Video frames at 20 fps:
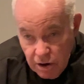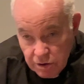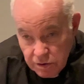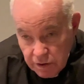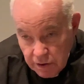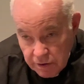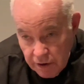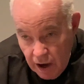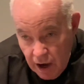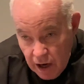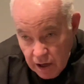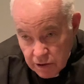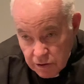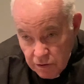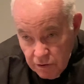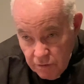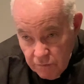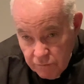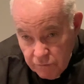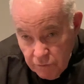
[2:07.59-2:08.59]
to the
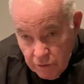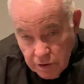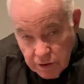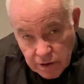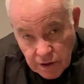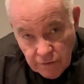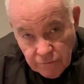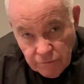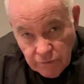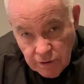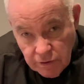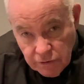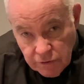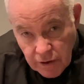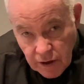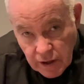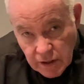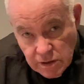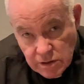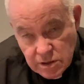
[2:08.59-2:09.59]
doctor for different
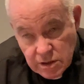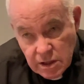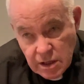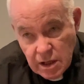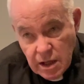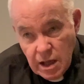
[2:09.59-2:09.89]
things.